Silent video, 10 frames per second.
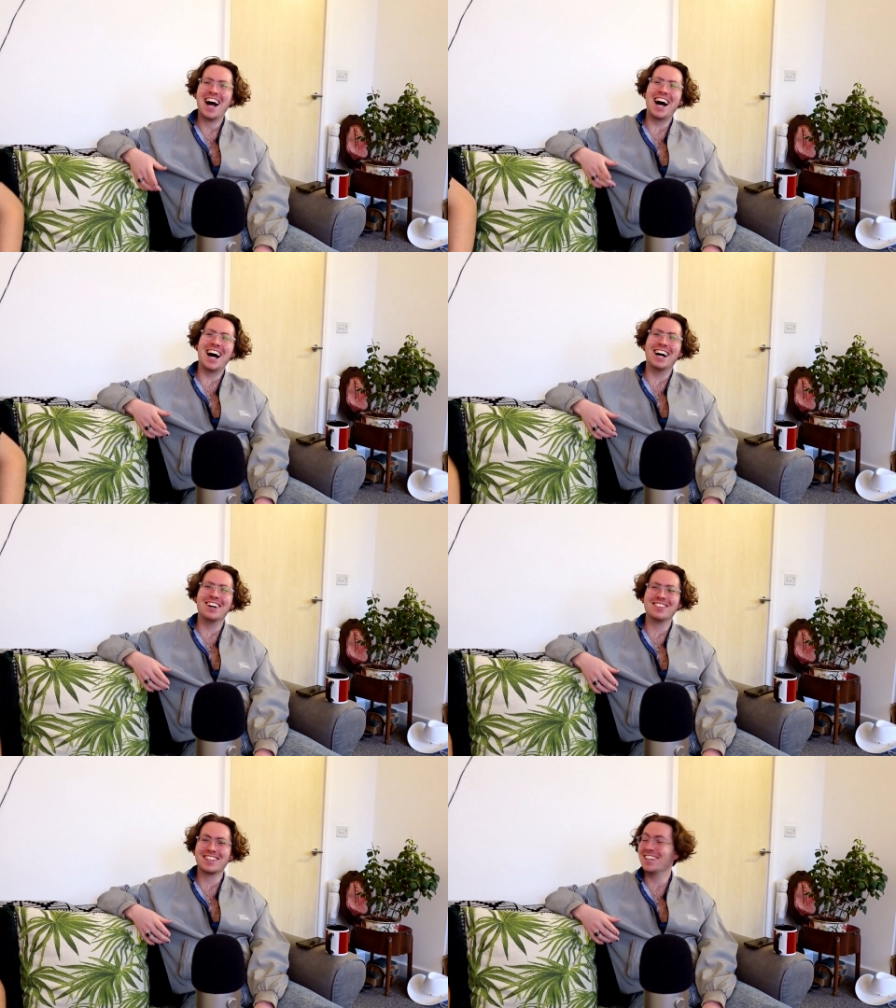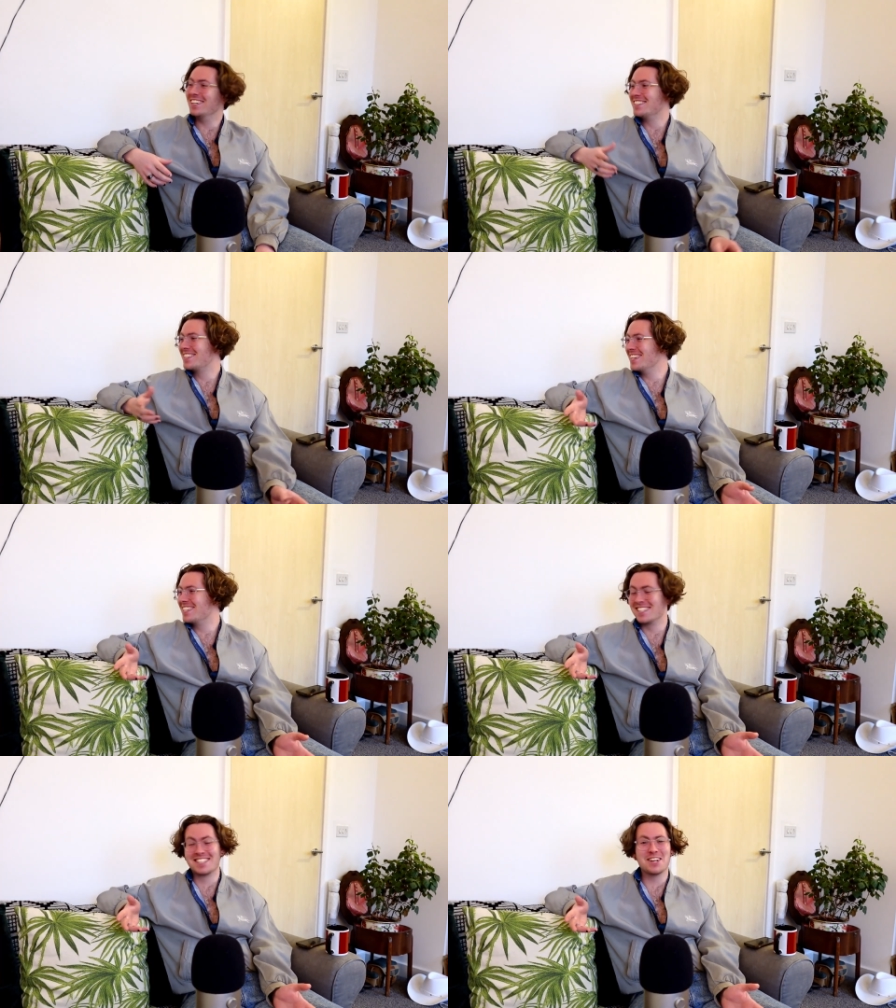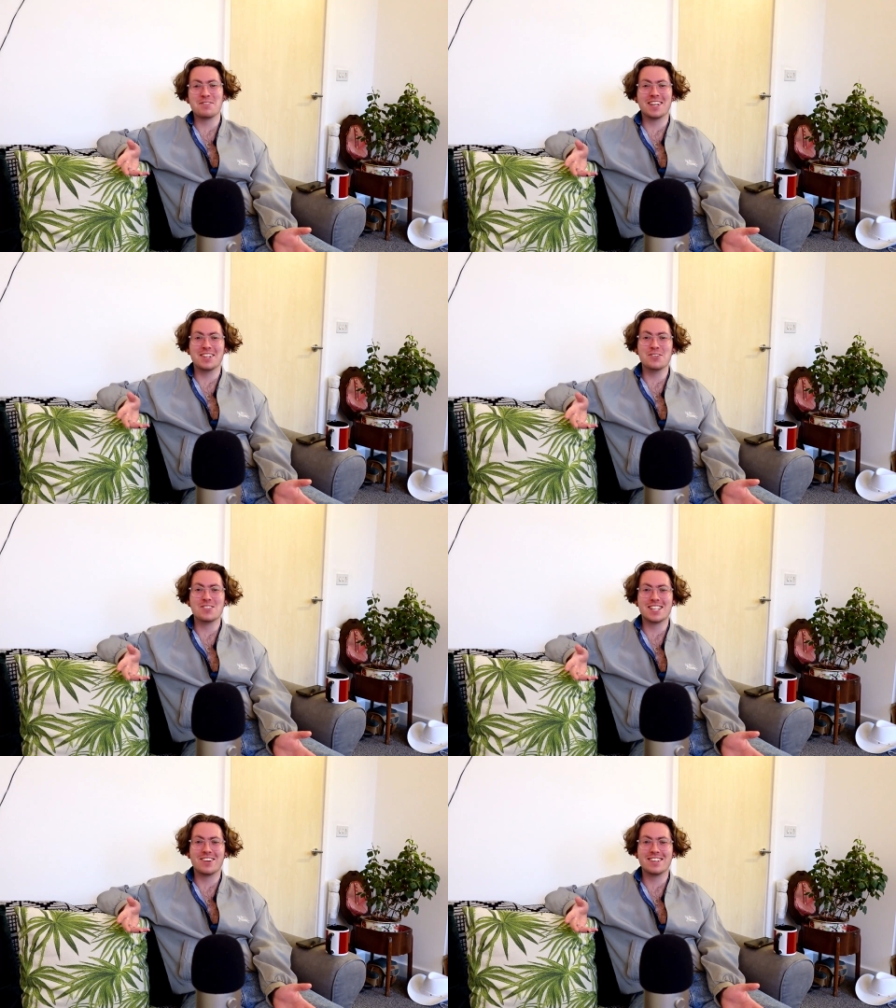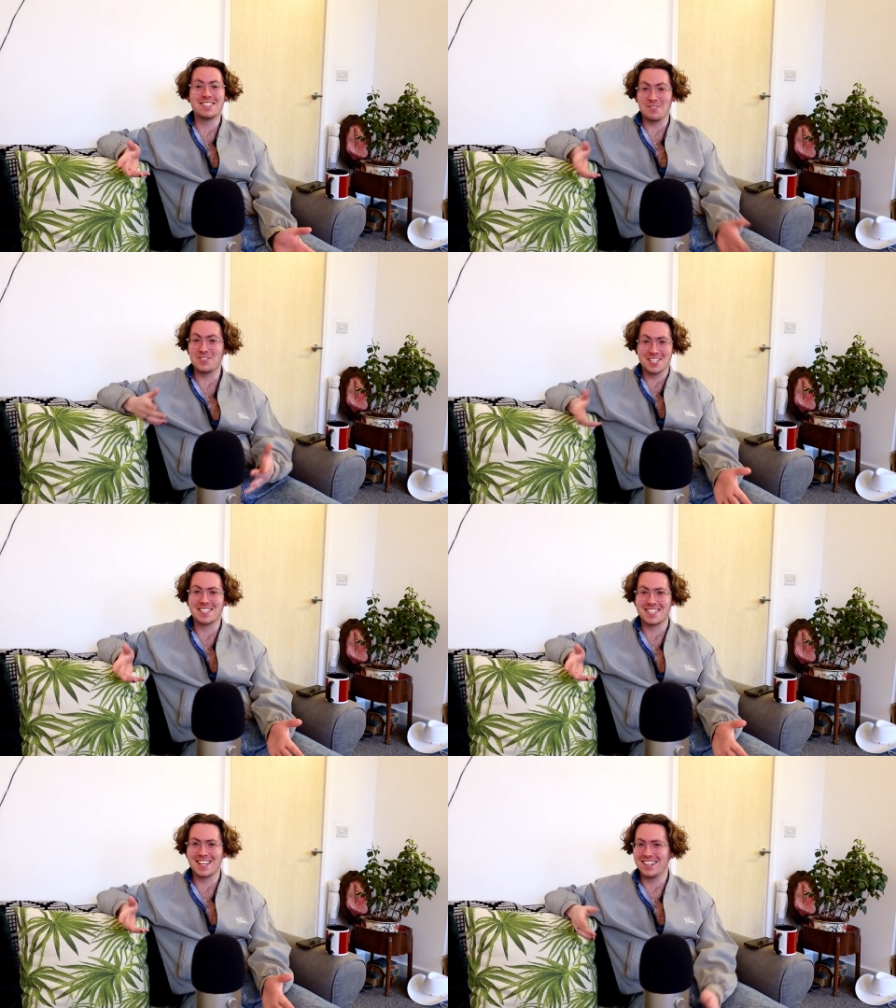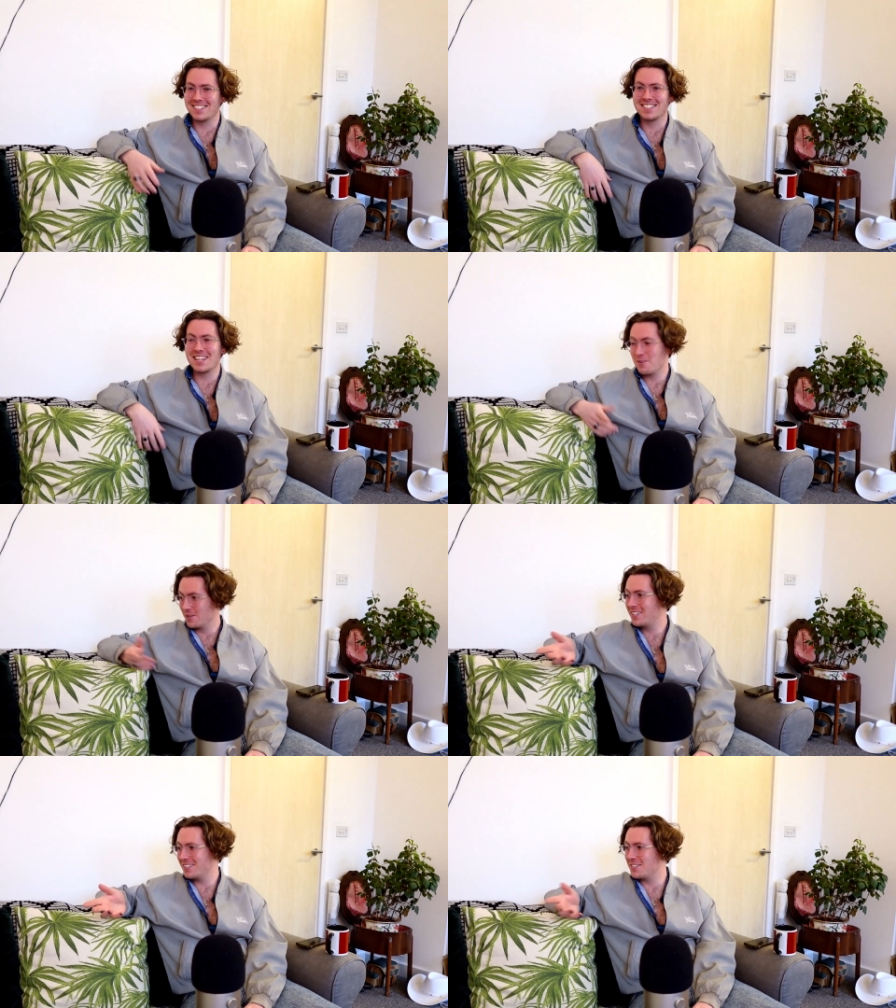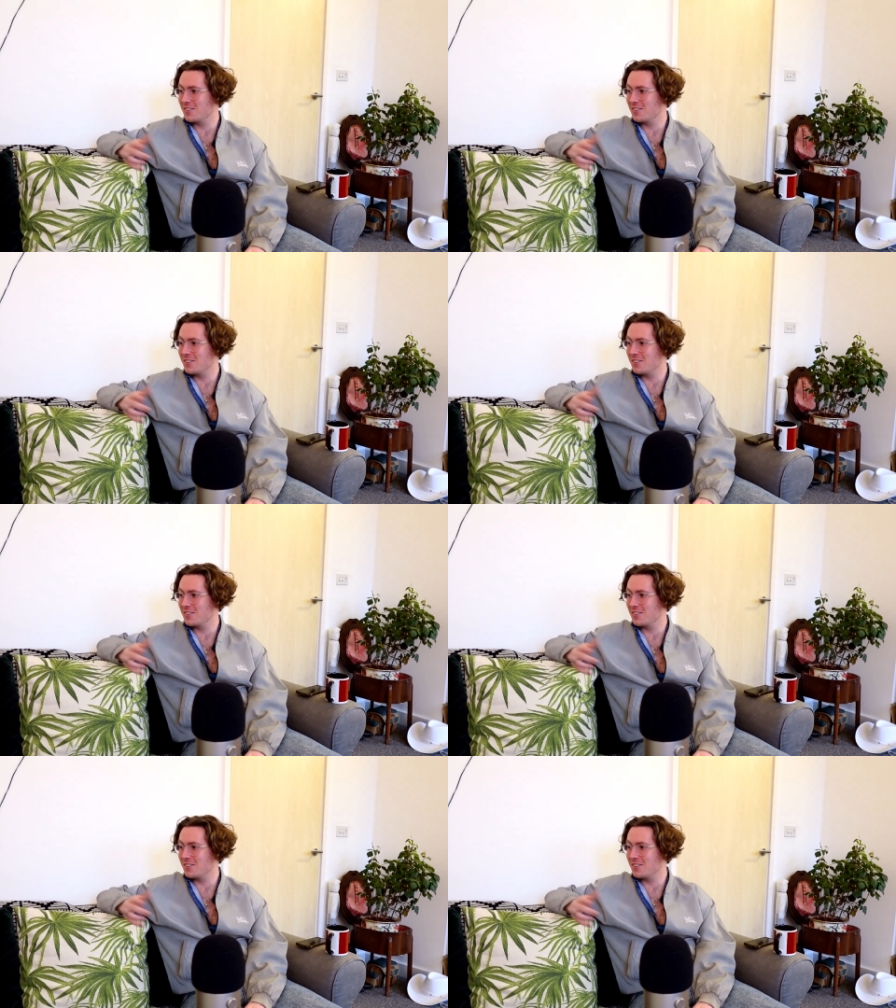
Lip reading: Because this is going to be a new series. I've just decided just now we could do